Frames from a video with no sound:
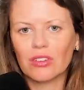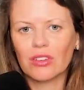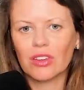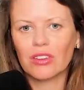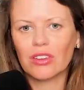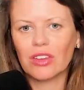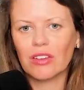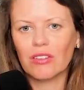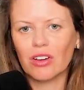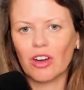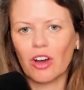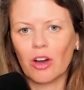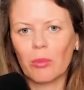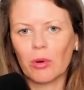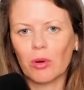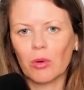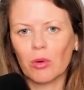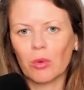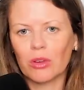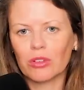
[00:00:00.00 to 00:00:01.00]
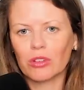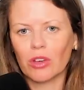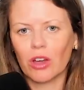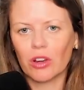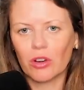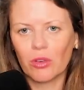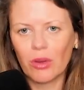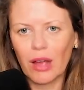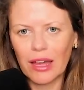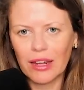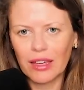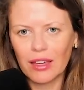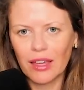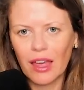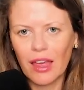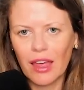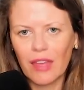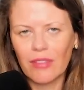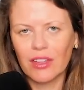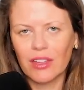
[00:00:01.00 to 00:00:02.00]
that Stephen Harper was autocratic,
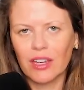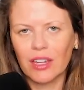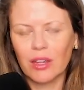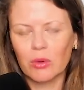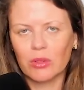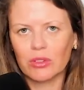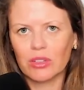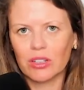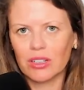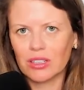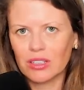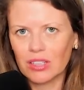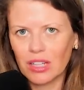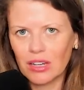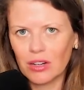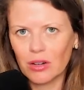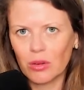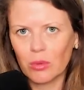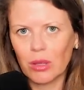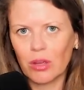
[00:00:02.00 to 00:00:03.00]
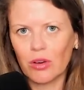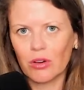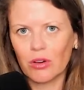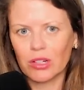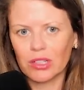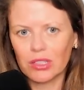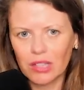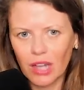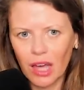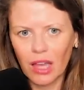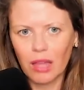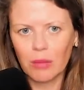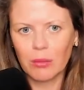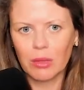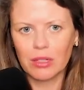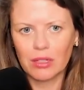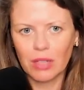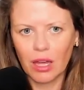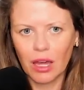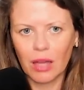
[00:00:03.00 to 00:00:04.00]
that he was a dictator, we heard it time
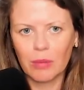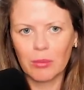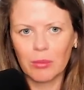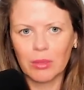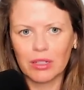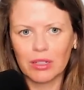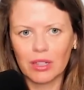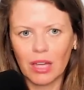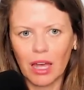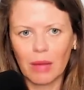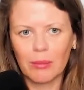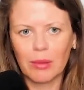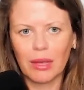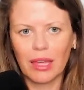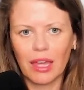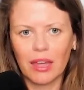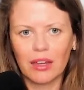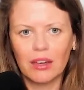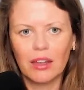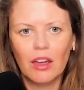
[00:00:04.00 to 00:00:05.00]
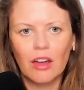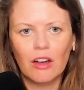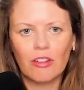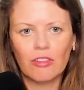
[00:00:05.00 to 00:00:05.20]
and time and time again.